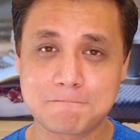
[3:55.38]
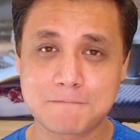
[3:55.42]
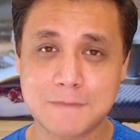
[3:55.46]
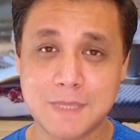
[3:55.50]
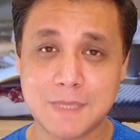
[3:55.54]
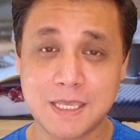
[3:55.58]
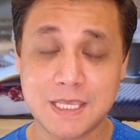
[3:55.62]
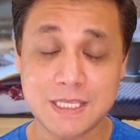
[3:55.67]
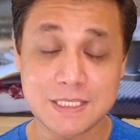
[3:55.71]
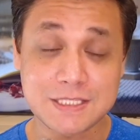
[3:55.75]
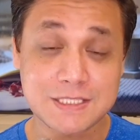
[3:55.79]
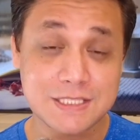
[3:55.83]

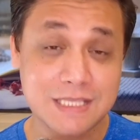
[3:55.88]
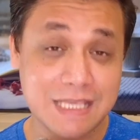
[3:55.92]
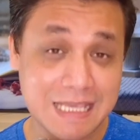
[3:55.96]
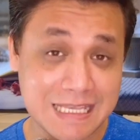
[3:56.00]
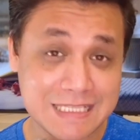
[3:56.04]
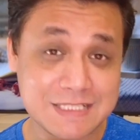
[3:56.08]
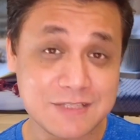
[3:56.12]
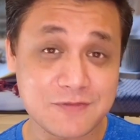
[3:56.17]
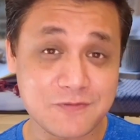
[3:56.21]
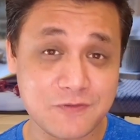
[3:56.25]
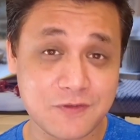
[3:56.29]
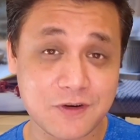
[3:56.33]

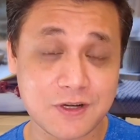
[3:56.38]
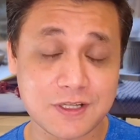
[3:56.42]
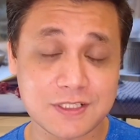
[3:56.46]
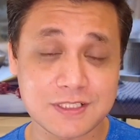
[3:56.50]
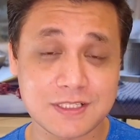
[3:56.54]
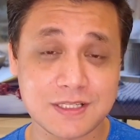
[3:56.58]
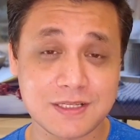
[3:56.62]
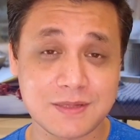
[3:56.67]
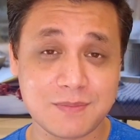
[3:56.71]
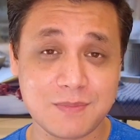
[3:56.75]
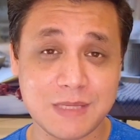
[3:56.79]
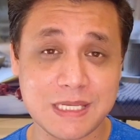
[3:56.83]
its first
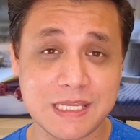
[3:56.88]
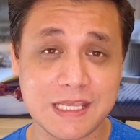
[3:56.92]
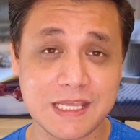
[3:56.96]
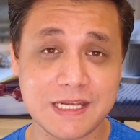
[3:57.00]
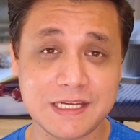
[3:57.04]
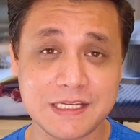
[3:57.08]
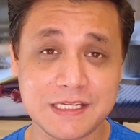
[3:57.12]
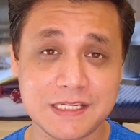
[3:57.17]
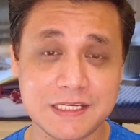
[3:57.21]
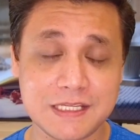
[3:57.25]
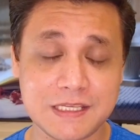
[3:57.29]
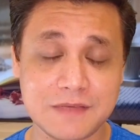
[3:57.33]
mini
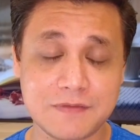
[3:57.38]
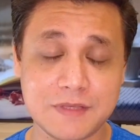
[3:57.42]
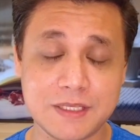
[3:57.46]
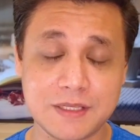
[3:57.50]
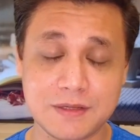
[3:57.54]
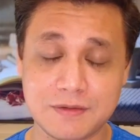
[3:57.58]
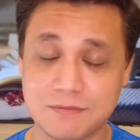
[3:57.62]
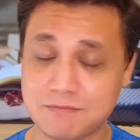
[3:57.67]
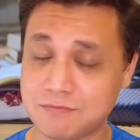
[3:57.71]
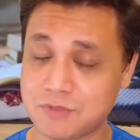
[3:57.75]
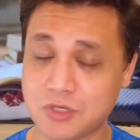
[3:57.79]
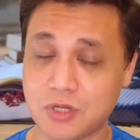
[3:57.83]
LED TV?
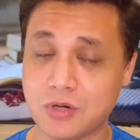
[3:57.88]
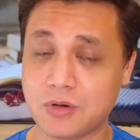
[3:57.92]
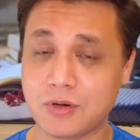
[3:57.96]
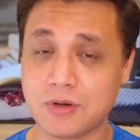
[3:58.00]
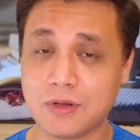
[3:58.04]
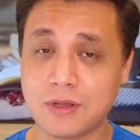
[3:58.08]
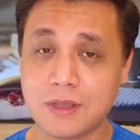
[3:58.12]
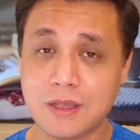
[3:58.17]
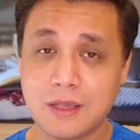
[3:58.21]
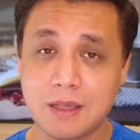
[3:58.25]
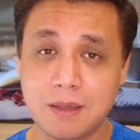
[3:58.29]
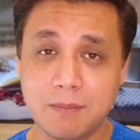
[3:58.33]
No,
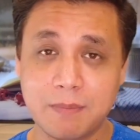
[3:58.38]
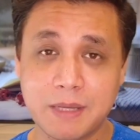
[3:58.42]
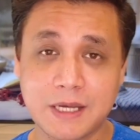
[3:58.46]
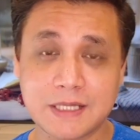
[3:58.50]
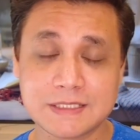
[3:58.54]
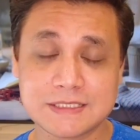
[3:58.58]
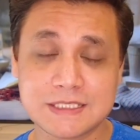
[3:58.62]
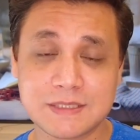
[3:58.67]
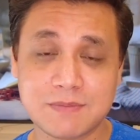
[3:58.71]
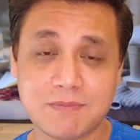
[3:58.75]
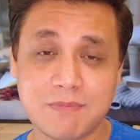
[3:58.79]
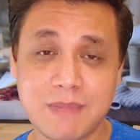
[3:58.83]

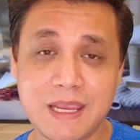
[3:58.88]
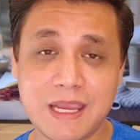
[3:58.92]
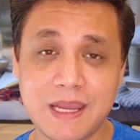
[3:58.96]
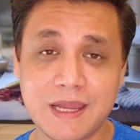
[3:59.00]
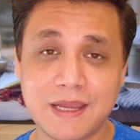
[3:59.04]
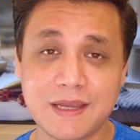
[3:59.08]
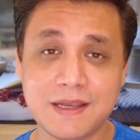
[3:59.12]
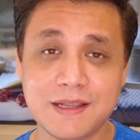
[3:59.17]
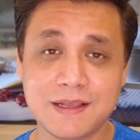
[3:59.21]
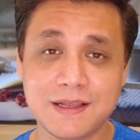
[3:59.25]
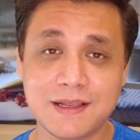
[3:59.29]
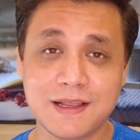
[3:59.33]
because it
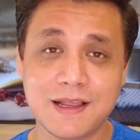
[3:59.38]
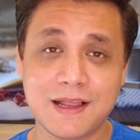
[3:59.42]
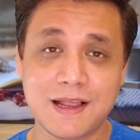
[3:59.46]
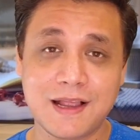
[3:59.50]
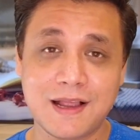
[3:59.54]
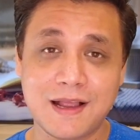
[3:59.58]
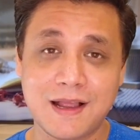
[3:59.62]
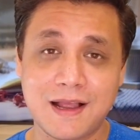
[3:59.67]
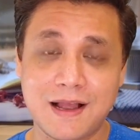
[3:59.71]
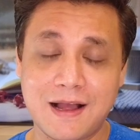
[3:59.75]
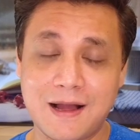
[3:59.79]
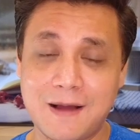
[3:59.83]
made
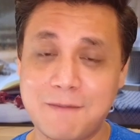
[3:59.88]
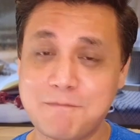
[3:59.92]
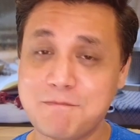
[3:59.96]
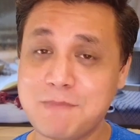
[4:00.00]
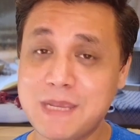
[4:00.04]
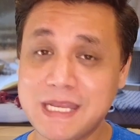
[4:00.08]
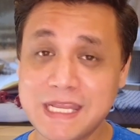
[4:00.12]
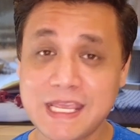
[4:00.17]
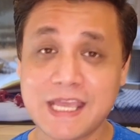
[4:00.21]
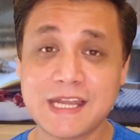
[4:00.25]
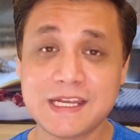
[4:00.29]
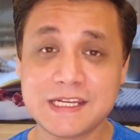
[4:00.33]

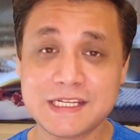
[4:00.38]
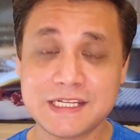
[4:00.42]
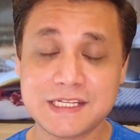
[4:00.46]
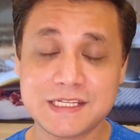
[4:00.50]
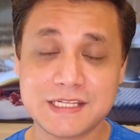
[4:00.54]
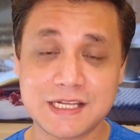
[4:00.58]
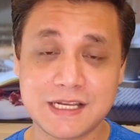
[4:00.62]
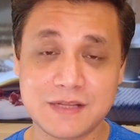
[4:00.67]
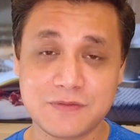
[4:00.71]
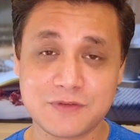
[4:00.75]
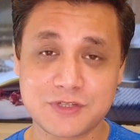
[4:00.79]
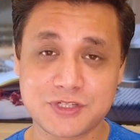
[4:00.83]
mini LED
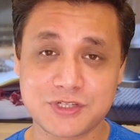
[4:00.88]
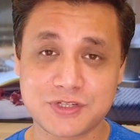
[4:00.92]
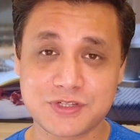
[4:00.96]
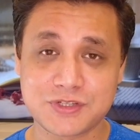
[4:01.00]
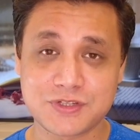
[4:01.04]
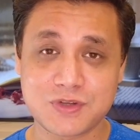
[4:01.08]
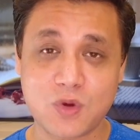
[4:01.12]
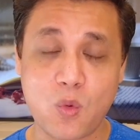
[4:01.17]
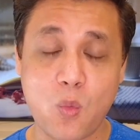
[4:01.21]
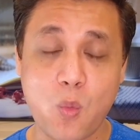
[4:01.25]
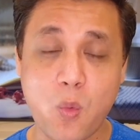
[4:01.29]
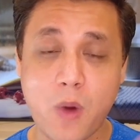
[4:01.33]

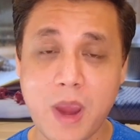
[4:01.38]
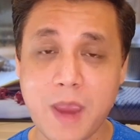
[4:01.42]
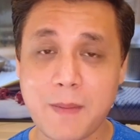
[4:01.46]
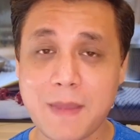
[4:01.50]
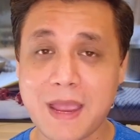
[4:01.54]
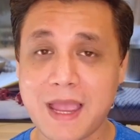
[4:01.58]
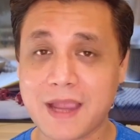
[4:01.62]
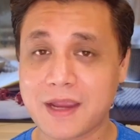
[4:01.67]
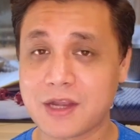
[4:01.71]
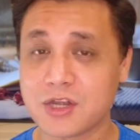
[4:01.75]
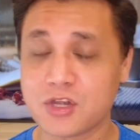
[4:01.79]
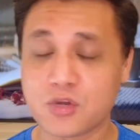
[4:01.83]
televisions way
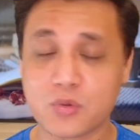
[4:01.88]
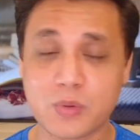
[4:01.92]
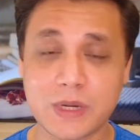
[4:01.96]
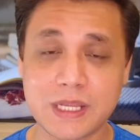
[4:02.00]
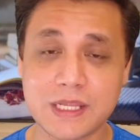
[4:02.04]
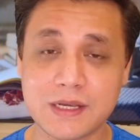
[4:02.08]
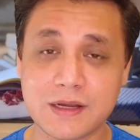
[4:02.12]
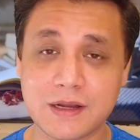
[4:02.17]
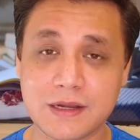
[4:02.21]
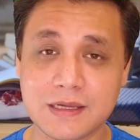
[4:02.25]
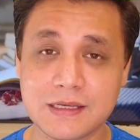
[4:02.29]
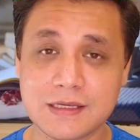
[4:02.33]
back in
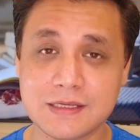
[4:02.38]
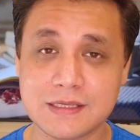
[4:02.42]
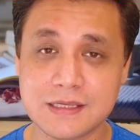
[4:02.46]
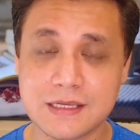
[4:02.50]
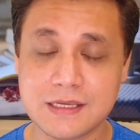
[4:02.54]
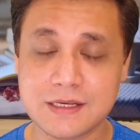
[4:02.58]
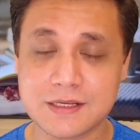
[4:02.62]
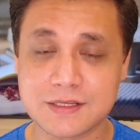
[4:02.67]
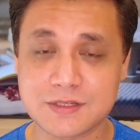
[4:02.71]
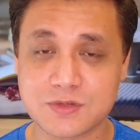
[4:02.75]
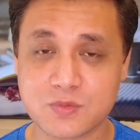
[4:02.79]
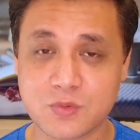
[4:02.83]

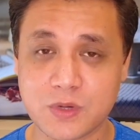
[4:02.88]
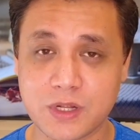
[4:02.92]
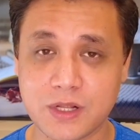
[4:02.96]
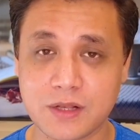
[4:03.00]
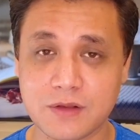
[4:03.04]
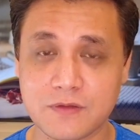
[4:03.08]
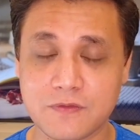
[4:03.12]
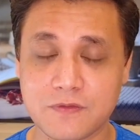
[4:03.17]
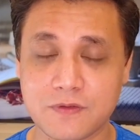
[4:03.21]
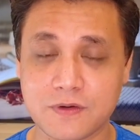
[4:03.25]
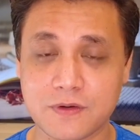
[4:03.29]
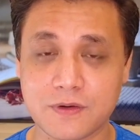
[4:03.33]
2019 as
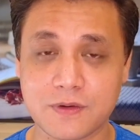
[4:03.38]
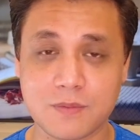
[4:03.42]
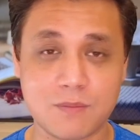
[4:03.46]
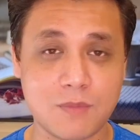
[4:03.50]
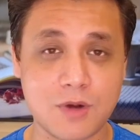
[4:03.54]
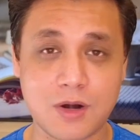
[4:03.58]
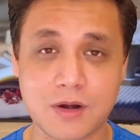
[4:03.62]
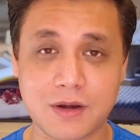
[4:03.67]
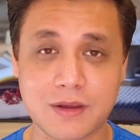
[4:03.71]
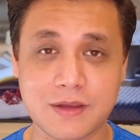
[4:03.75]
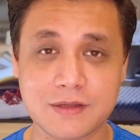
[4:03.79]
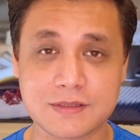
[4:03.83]
well for
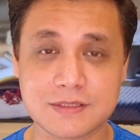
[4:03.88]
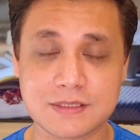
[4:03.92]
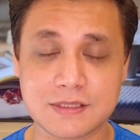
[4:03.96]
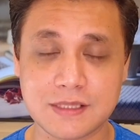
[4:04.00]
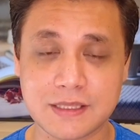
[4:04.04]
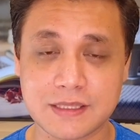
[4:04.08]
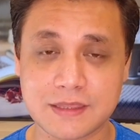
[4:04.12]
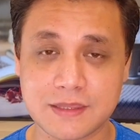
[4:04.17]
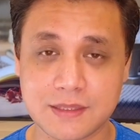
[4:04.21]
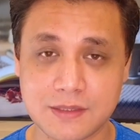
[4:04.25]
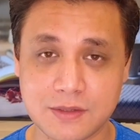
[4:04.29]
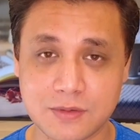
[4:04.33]
markets
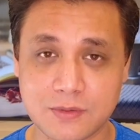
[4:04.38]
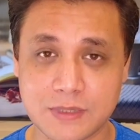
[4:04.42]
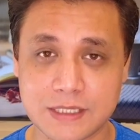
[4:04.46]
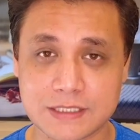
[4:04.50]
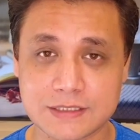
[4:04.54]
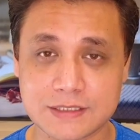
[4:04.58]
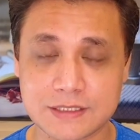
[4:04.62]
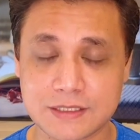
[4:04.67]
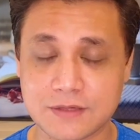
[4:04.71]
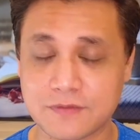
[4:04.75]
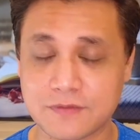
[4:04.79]
like the US. In